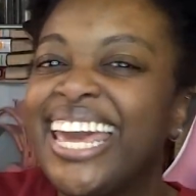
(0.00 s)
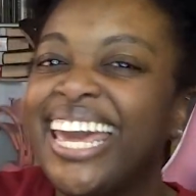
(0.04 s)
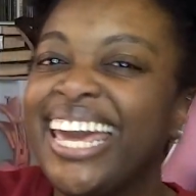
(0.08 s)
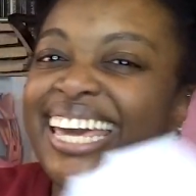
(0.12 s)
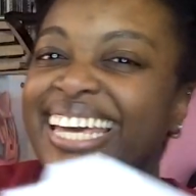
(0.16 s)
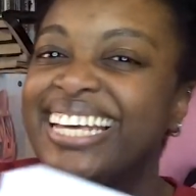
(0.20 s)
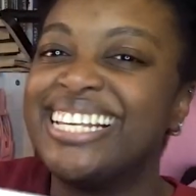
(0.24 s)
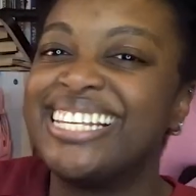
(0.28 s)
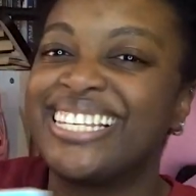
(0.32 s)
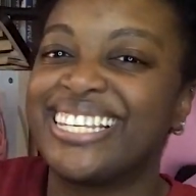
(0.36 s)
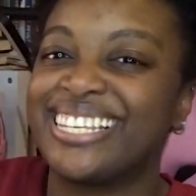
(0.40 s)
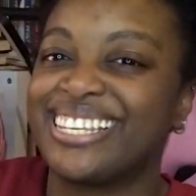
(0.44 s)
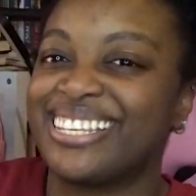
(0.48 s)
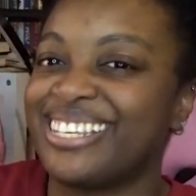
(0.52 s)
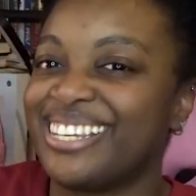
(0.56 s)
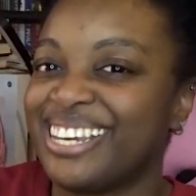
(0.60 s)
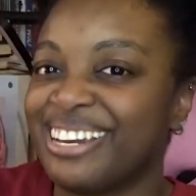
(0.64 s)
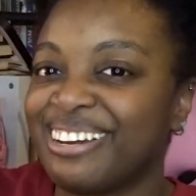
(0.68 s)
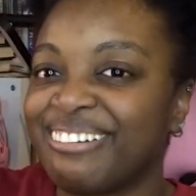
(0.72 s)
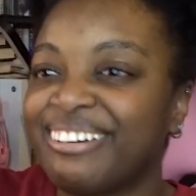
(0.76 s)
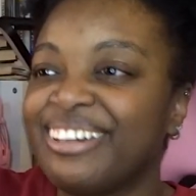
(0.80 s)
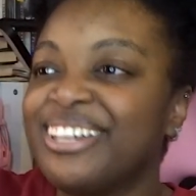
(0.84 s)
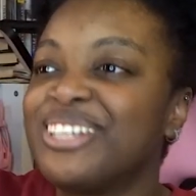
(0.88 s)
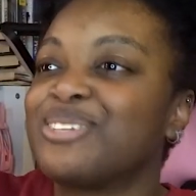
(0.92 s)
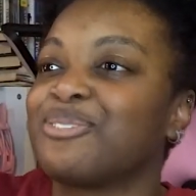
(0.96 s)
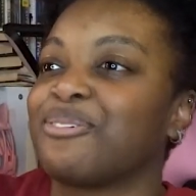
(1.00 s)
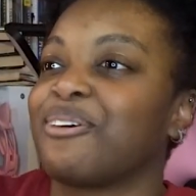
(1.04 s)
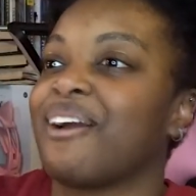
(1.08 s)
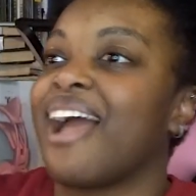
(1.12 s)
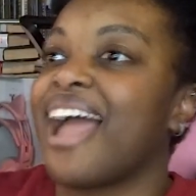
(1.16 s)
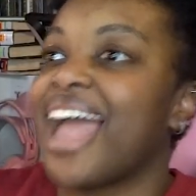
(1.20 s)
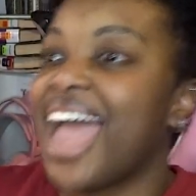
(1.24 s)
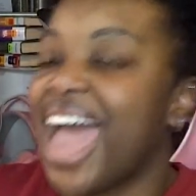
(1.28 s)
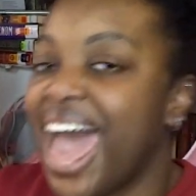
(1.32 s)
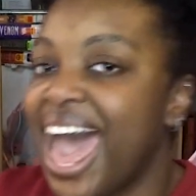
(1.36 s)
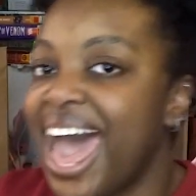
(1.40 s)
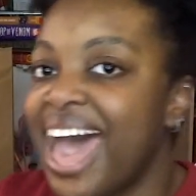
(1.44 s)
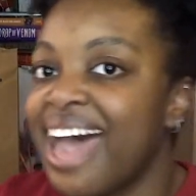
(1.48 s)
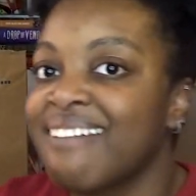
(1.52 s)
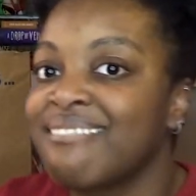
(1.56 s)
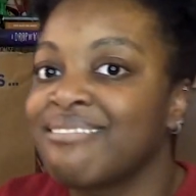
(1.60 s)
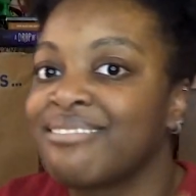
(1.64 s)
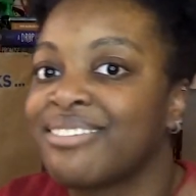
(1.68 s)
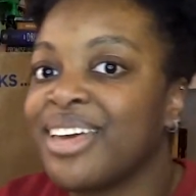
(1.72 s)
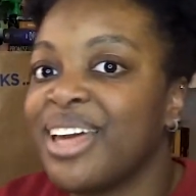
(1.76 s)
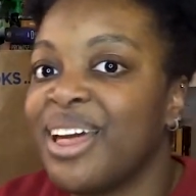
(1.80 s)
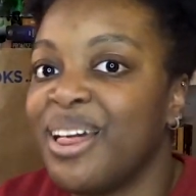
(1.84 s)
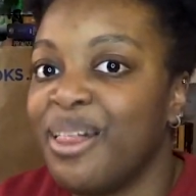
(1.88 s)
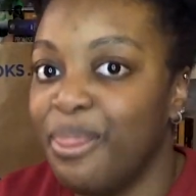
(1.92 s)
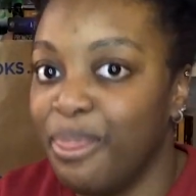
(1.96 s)
is the series where I have
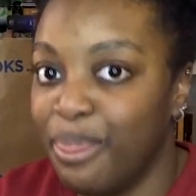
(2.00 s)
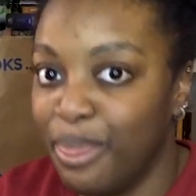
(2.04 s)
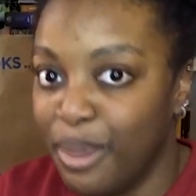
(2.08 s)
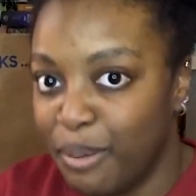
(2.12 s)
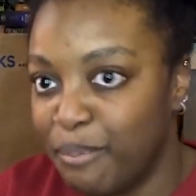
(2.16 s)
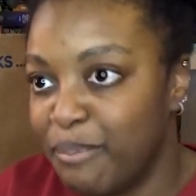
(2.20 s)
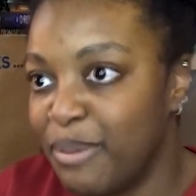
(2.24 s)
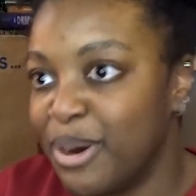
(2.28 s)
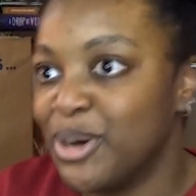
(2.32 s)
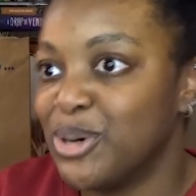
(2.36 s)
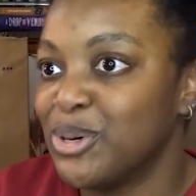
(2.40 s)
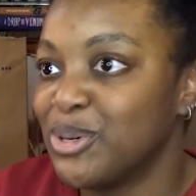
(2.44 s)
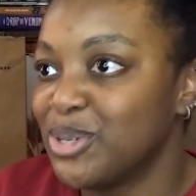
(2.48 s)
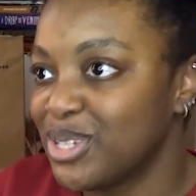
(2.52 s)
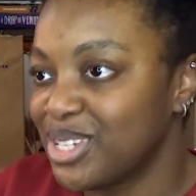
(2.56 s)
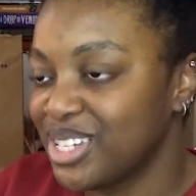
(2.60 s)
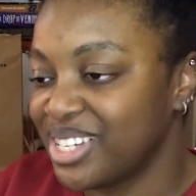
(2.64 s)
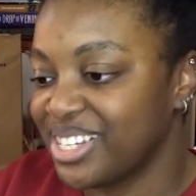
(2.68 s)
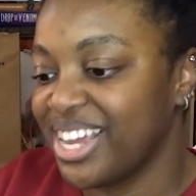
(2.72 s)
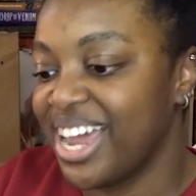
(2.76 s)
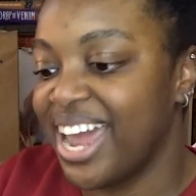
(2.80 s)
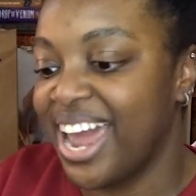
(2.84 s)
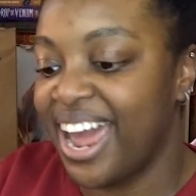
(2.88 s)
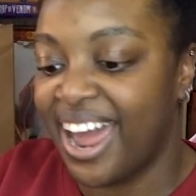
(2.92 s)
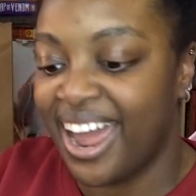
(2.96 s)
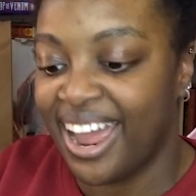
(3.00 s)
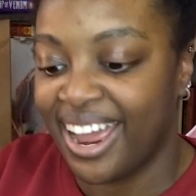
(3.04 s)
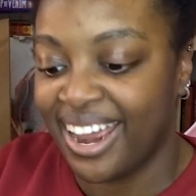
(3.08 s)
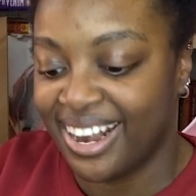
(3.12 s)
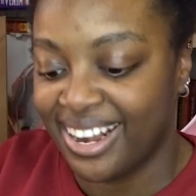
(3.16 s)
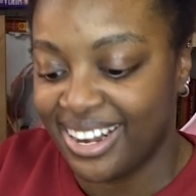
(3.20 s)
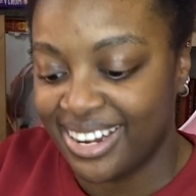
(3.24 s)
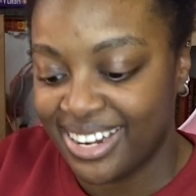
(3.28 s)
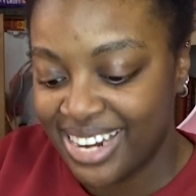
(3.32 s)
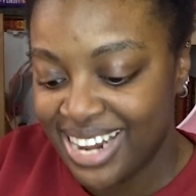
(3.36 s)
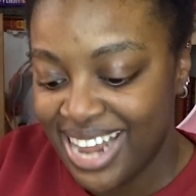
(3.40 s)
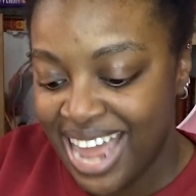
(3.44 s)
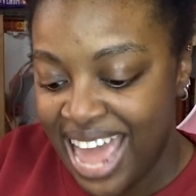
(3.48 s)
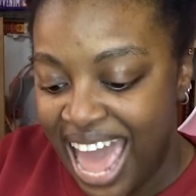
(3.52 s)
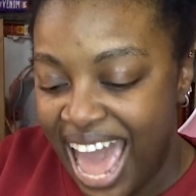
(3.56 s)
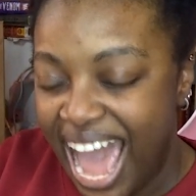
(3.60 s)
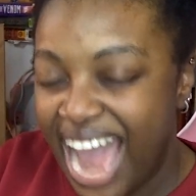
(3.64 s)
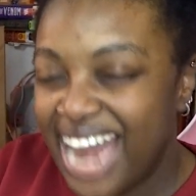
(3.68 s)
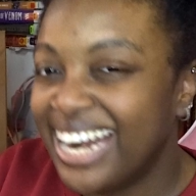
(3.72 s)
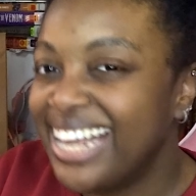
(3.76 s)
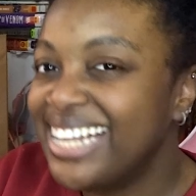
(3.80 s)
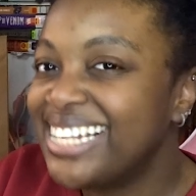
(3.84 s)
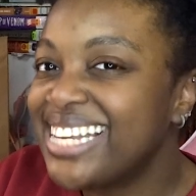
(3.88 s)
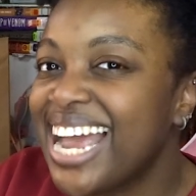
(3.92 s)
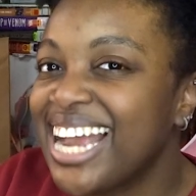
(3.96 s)
the most. And I
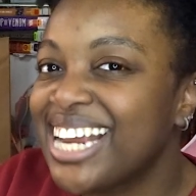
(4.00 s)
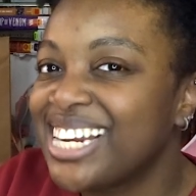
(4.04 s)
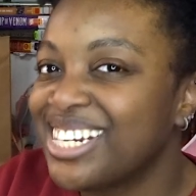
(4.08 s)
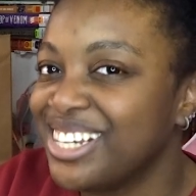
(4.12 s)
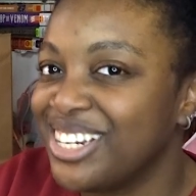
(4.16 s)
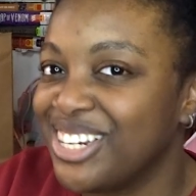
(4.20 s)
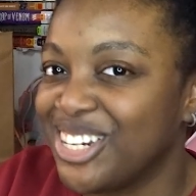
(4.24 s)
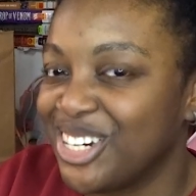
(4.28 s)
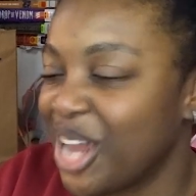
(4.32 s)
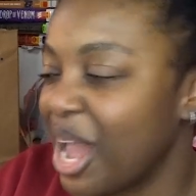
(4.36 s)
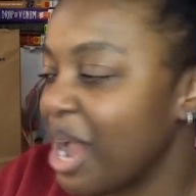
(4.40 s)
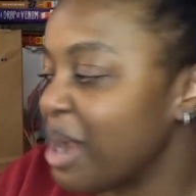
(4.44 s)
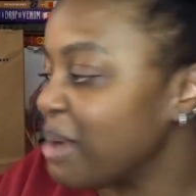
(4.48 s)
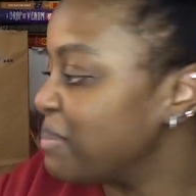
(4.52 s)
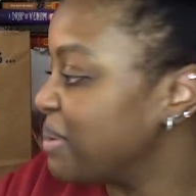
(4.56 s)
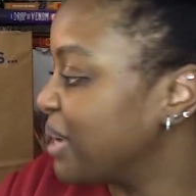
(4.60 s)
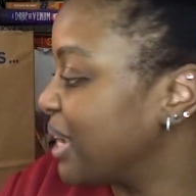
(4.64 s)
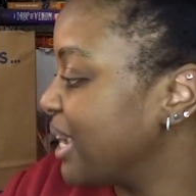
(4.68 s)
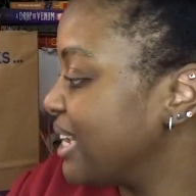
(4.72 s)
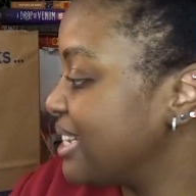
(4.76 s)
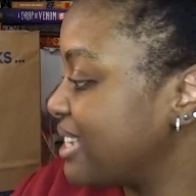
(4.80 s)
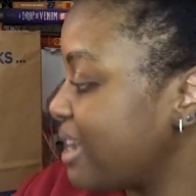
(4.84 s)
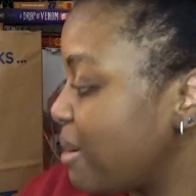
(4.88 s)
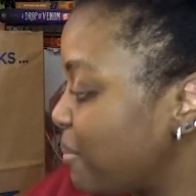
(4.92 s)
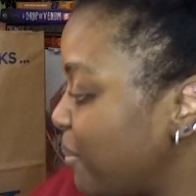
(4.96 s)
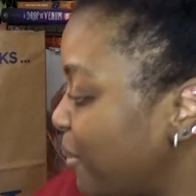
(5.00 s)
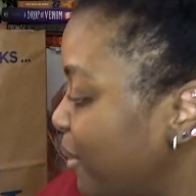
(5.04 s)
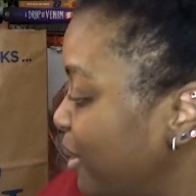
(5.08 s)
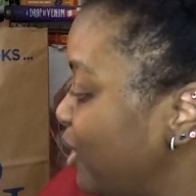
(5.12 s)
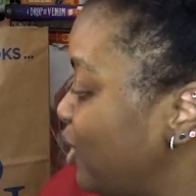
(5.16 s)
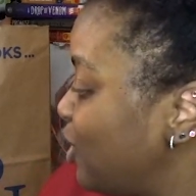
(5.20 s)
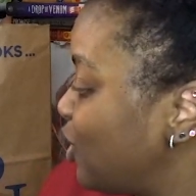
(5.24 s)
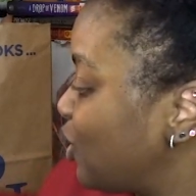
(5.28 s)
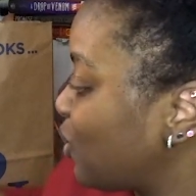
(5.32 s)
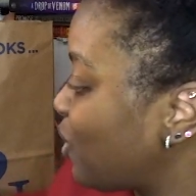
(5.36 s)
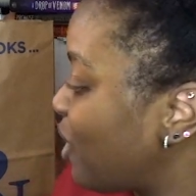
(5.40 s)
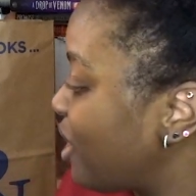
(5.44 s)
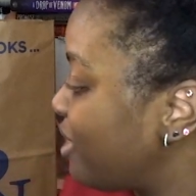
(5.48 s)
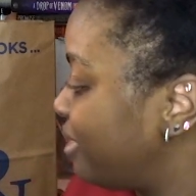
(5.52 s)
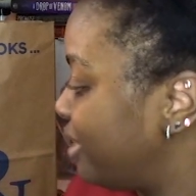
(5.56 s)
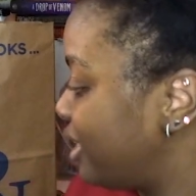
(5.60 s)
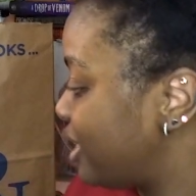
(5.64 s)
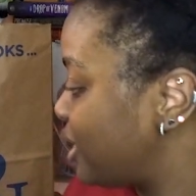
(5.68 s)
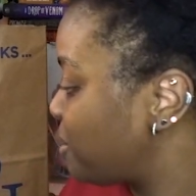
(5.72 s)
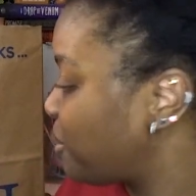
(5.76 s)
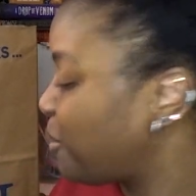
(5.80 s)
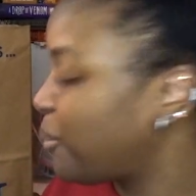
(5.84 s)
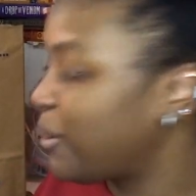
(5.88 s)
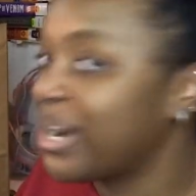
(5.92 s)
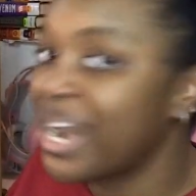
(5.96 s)
need to actually check because I'm pretty sure at
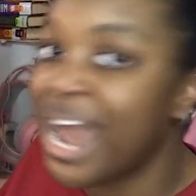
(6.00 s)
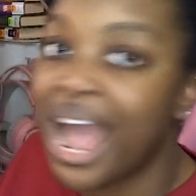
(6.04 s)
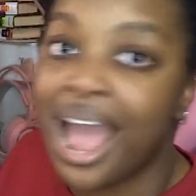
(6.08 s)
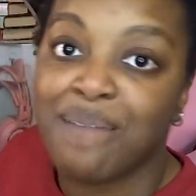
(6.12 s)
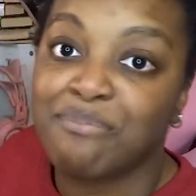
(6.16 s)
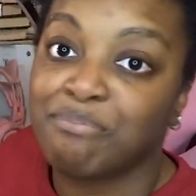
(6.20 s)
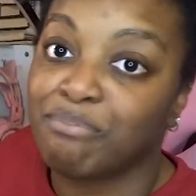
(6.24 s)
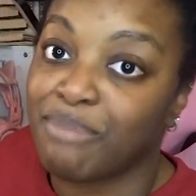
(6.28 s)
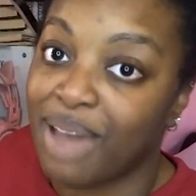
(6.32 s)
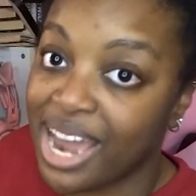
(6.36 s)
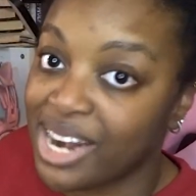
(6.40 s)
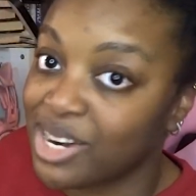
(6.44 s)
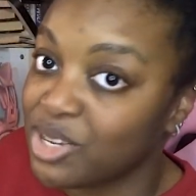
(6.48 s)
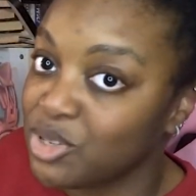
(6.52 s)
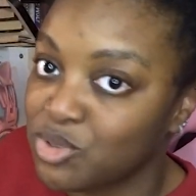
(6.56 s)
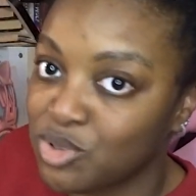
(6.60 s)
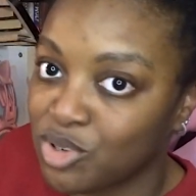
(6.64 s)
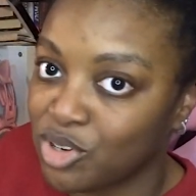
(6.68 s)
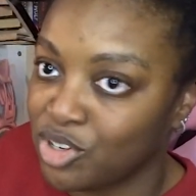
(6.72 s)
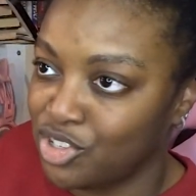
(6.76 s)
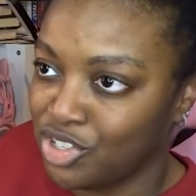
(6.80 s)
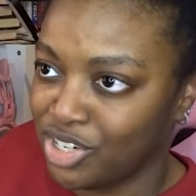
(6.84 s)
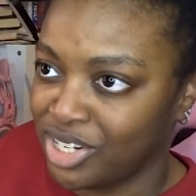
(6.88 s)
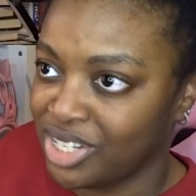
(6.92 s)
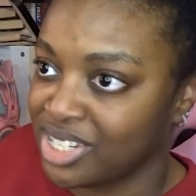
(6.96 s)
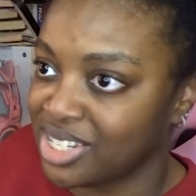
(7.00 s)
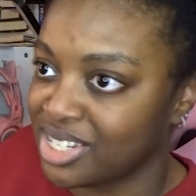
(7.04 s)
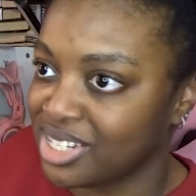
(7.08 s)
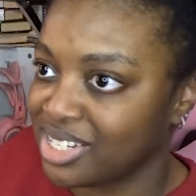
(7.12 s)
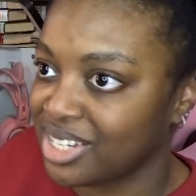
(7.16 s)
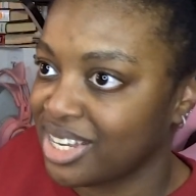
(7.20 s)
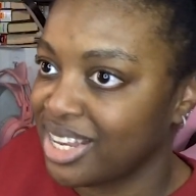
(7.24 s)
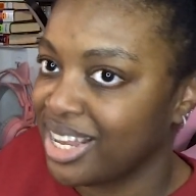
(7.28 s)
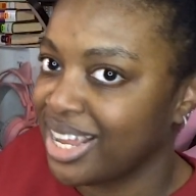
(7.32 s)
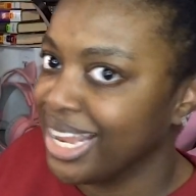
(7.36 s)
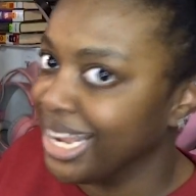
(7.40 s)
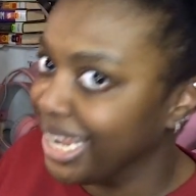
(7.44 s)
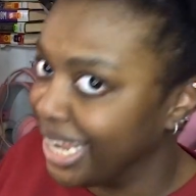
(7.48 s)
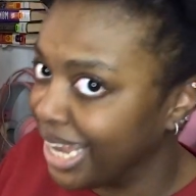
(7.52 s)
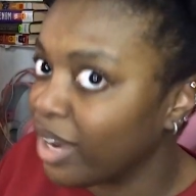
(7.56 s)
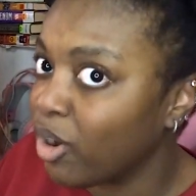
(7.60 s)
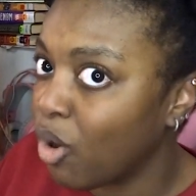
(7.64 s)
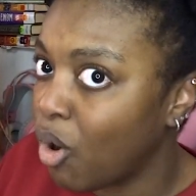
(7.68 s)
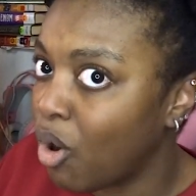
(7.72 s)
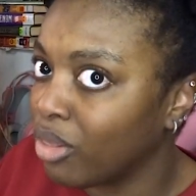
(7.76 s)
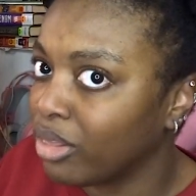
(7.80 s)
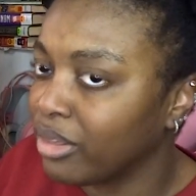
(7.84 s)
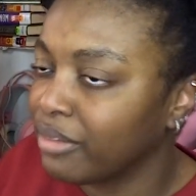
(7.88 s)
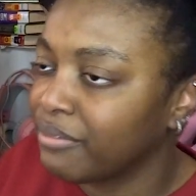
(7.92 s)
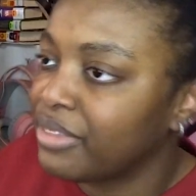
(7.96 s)
this point I might as well just get
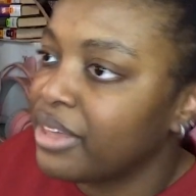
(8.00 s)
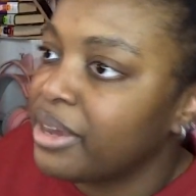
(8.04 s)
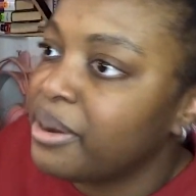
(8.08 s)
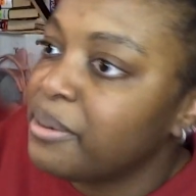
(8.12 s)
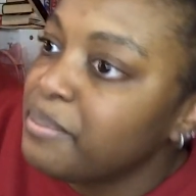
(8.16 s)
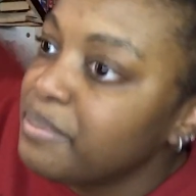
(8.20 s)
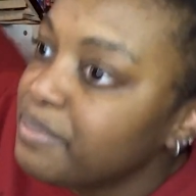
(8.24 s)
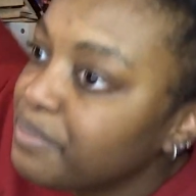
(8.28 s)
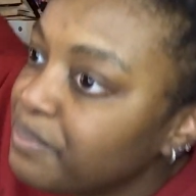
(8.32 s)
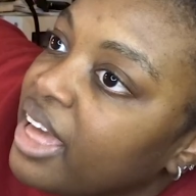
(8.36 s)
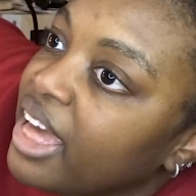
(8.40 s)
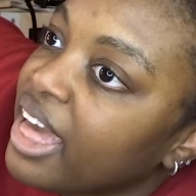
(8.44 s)
all of them.